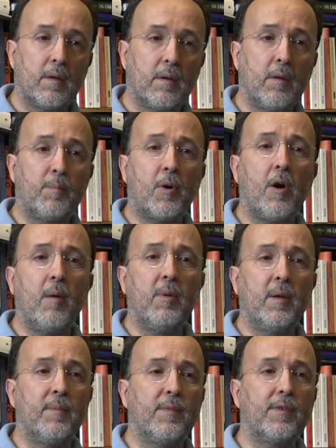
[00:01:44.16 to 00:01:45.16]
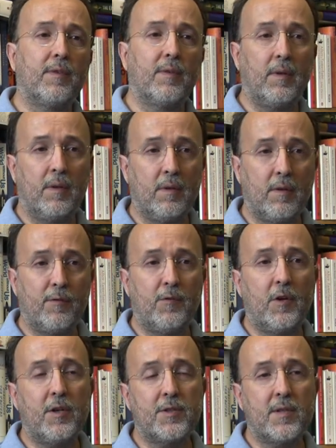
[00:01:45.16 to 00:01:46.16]
the problems in the
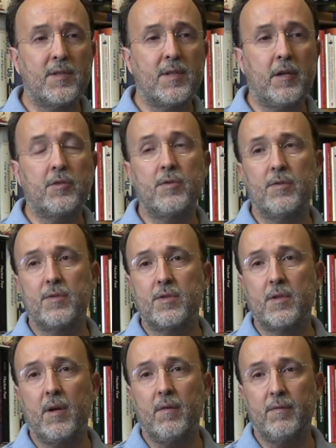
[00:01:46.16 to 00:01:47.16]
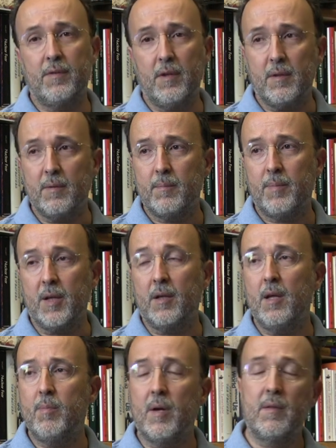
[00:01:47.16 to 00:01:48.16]
first sections of the
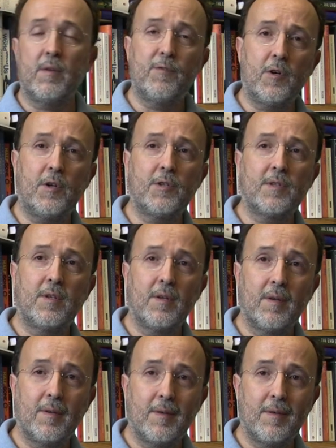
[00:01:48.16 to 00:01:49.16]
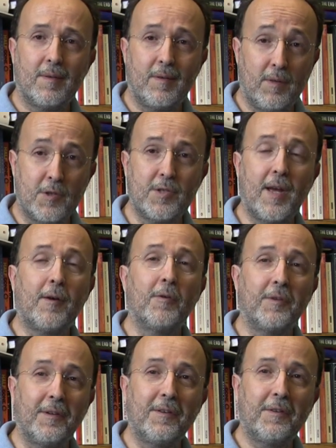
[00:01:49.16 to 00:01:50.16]
Principia, in the first, in the
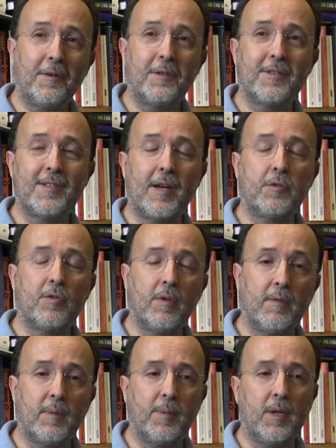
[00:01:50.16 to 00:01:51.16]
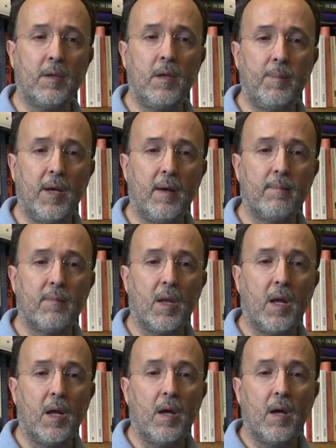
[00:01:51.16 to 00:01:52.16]
second and third section of the Principia,
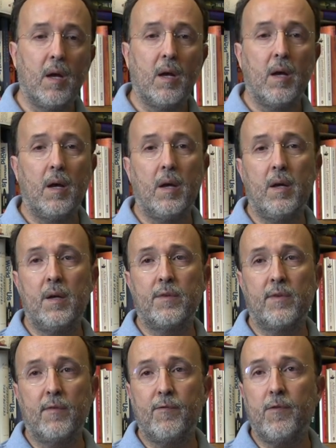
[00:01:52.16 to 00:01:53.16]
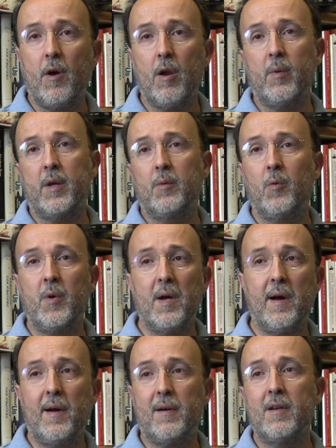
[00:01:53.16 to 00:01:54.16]
is the following. We
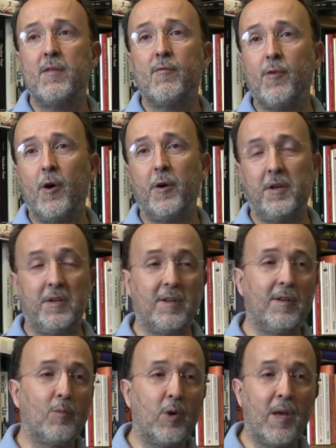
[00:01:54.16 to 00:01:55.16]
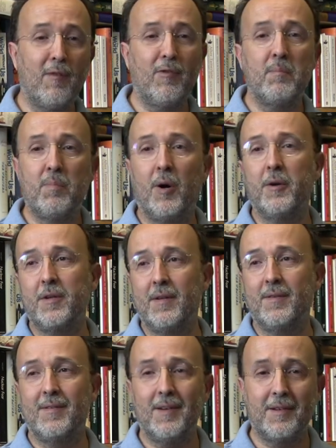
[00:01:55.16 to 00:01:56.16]
are in void and we have a body
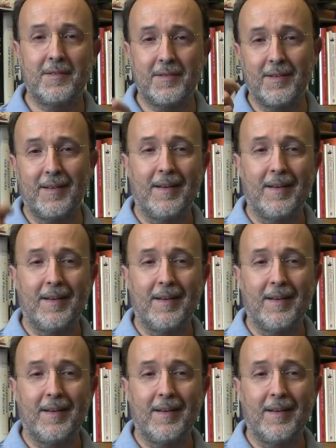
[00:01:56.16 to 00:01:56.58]
that